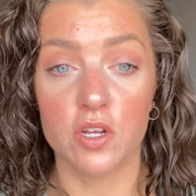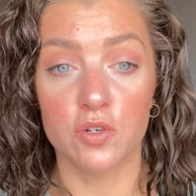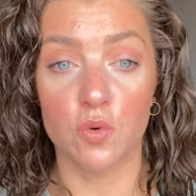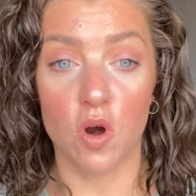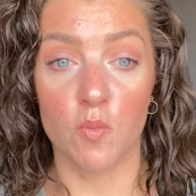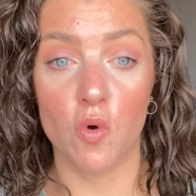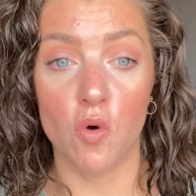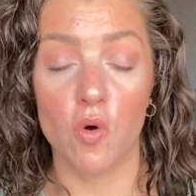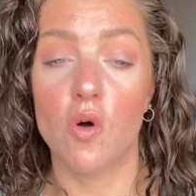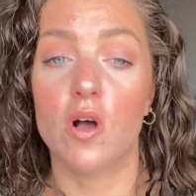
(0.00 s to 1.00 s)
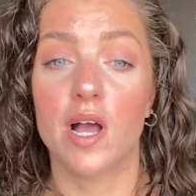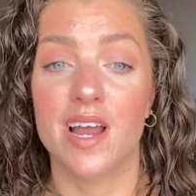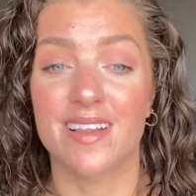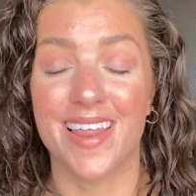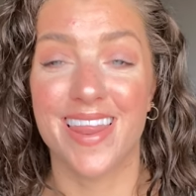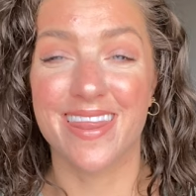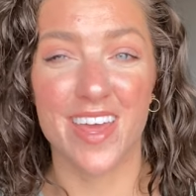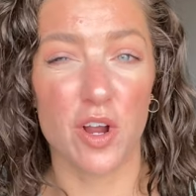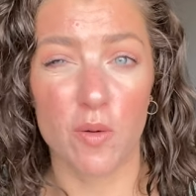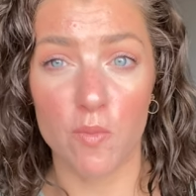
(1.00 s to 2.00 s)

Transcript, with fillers: a normal kind of like thicker